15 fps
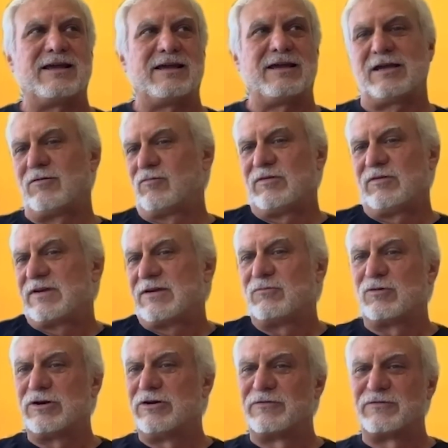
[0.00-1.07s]
And we've had
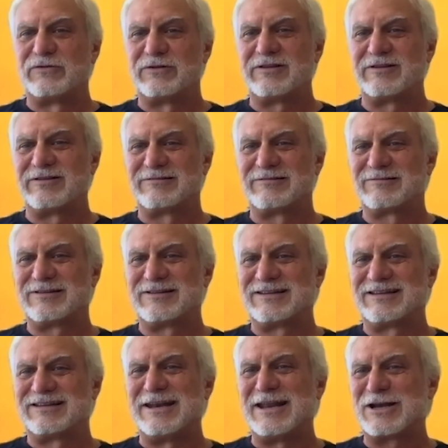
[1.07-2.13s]
wonderful
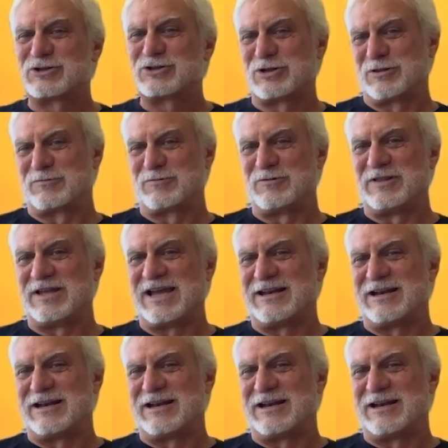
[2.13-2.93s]
connection through that.